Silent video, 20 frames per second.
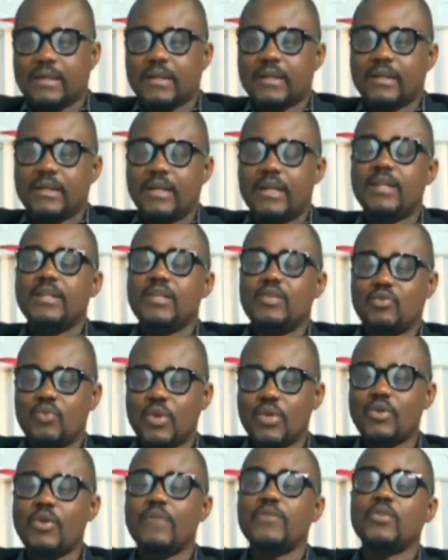In the
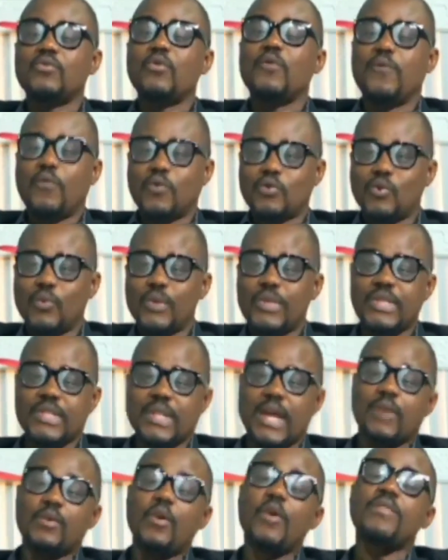situation of the no photo, which
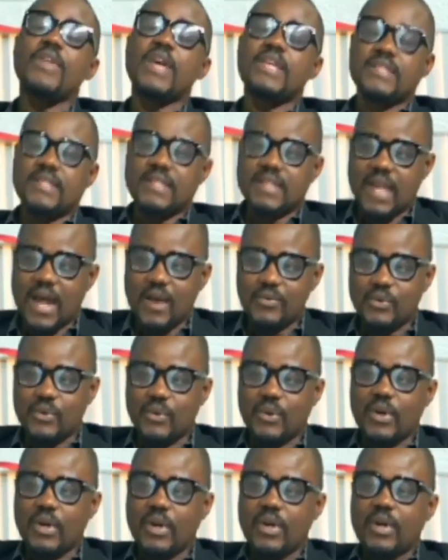is another
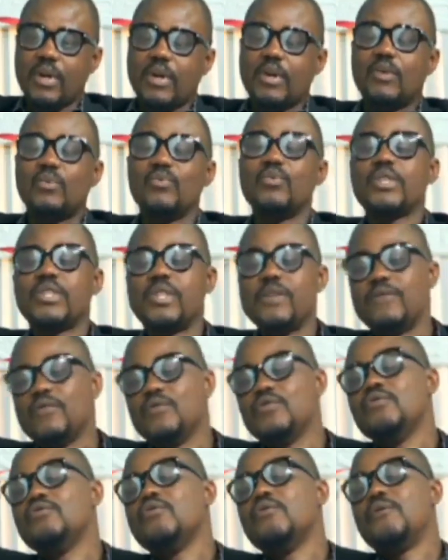scenario, we would give
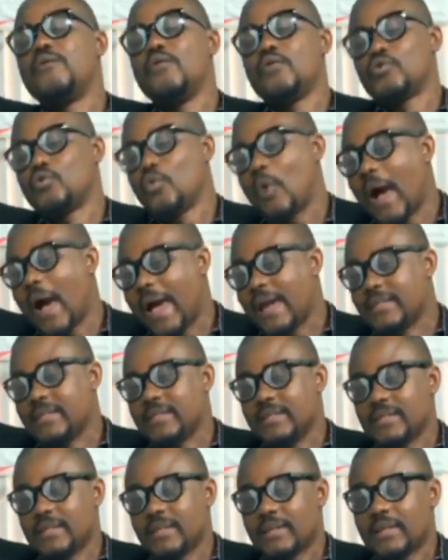you the no photo
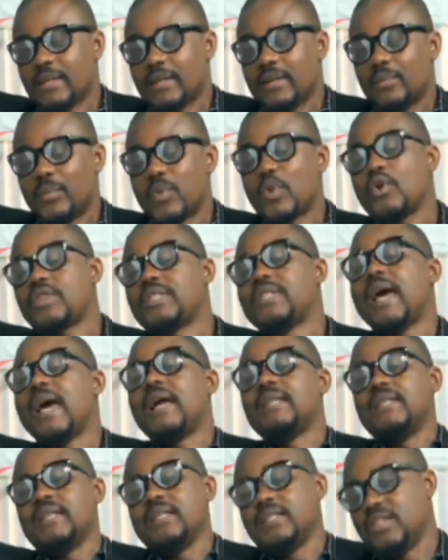ID plus
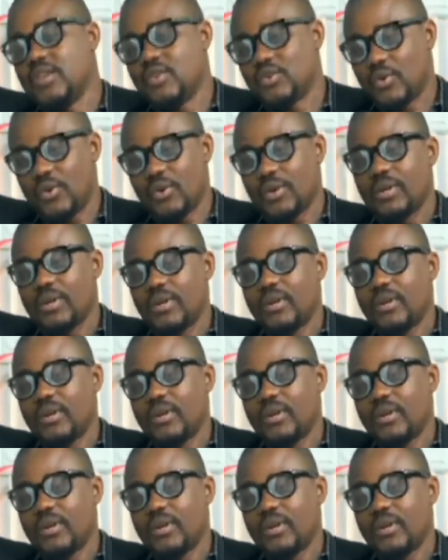the attestation.